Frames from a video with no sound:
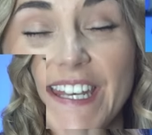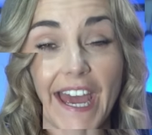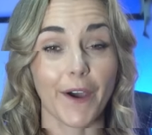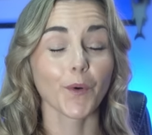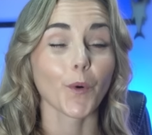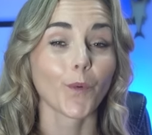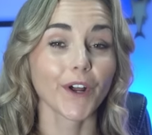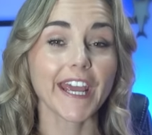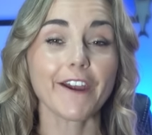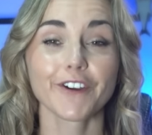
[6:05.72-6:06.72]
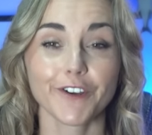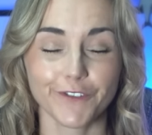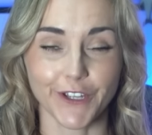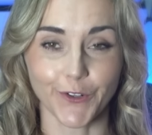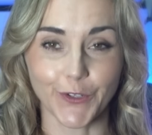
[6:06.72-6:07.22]
Now, one area of
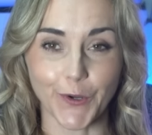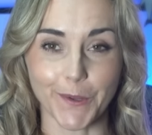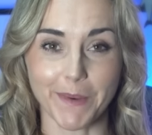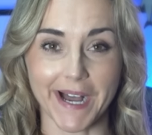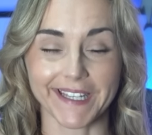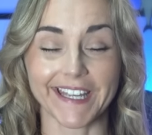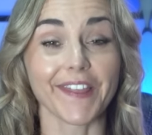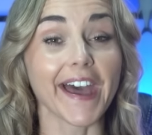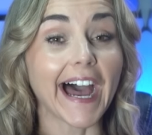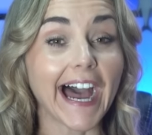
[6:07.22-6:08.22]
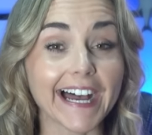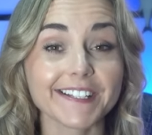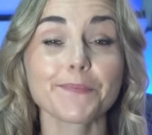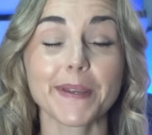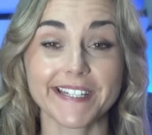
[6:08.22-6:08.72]
the altcoin market that
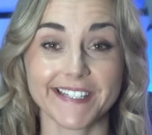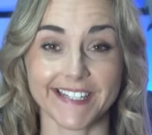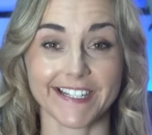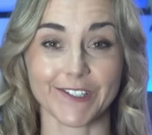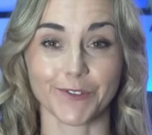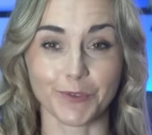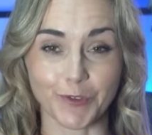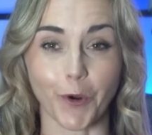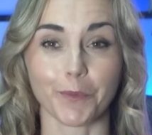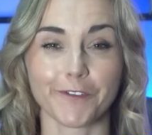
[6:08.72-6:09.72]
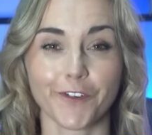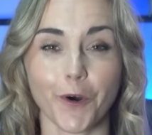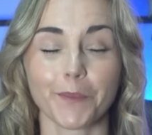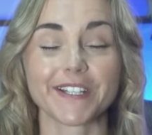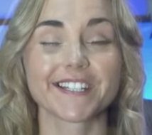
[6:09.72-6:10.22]
has been seeing some strong
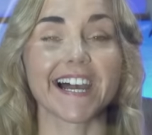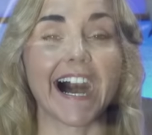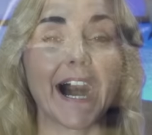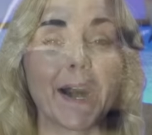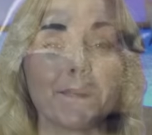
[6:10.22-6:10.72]
performance are